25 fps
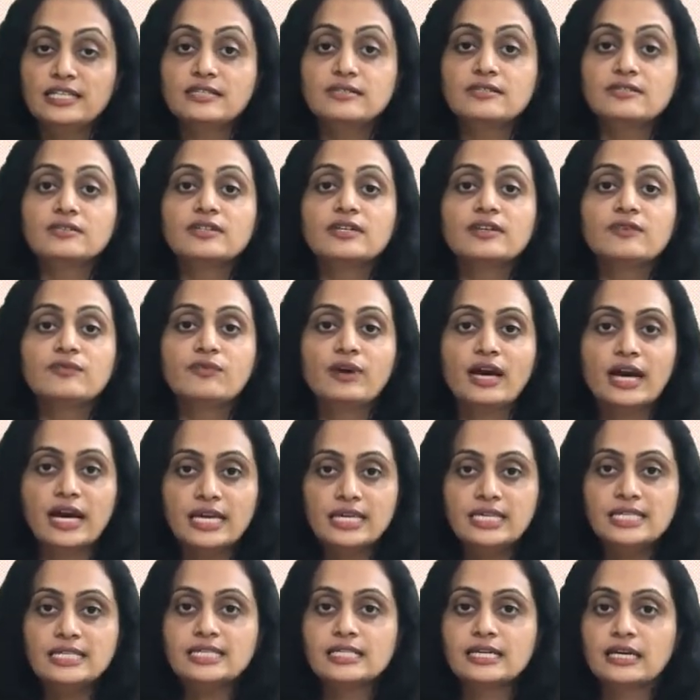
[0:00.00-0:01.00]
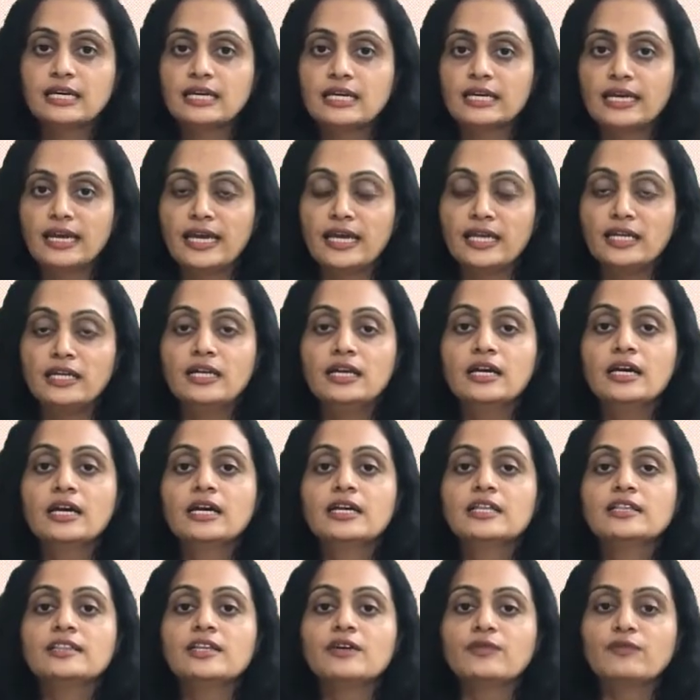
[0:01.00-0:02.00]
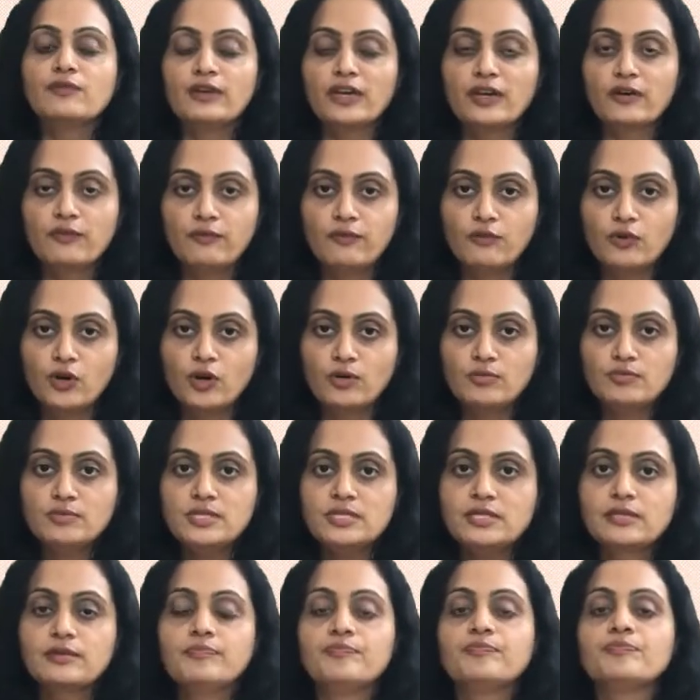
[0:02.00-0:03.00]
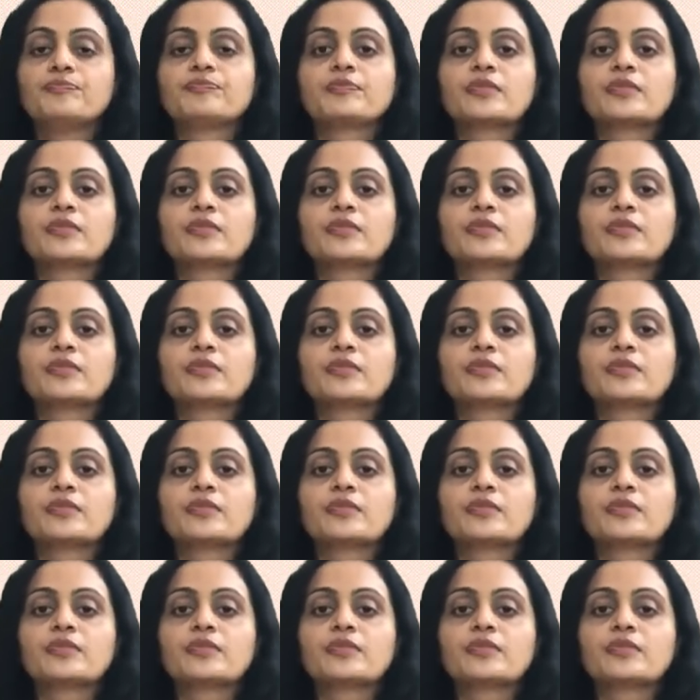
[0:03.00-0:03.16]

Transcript: us revise again the waveforms.